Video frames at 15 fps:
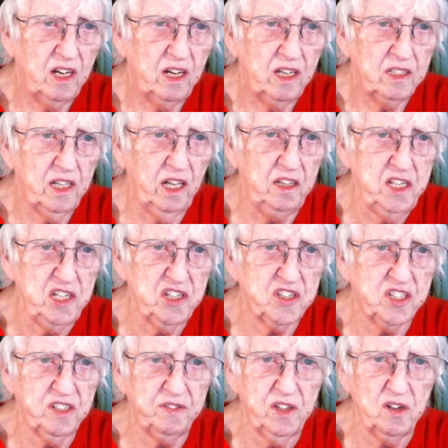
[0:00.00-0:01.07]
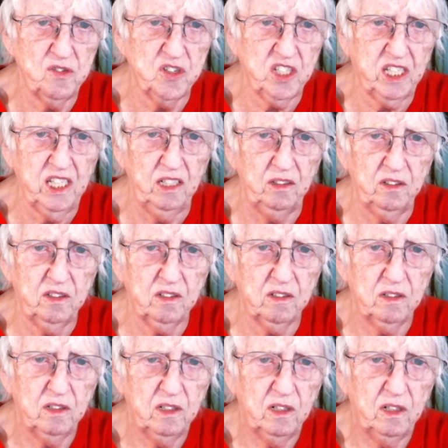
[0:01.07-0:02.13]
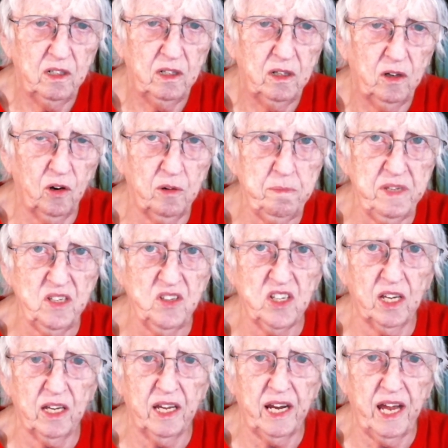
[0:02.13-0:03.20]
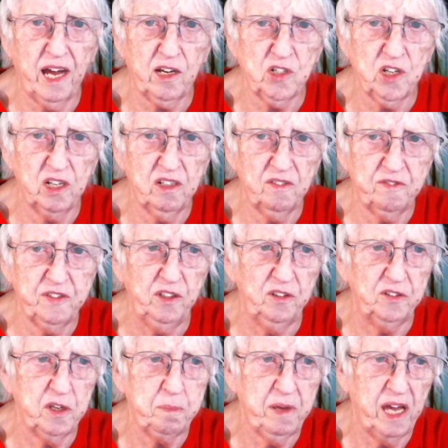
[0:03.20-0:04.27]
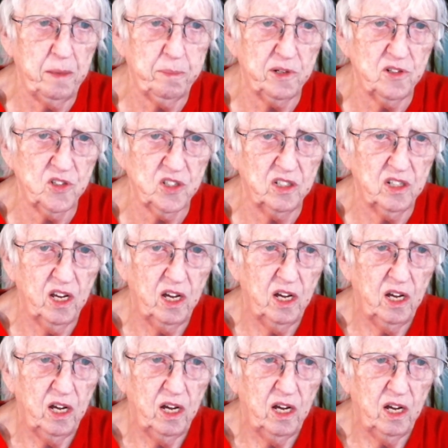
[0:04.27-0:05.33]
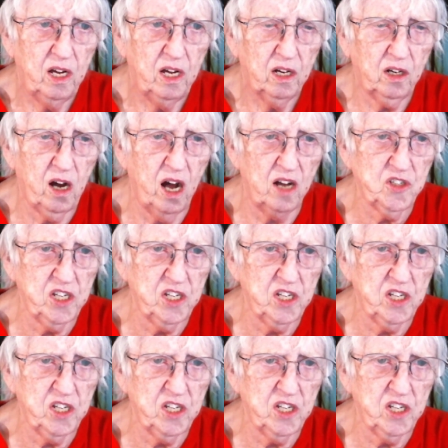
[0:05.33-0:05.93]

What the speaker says: the list of those killed or missing in action filled the papers and caused an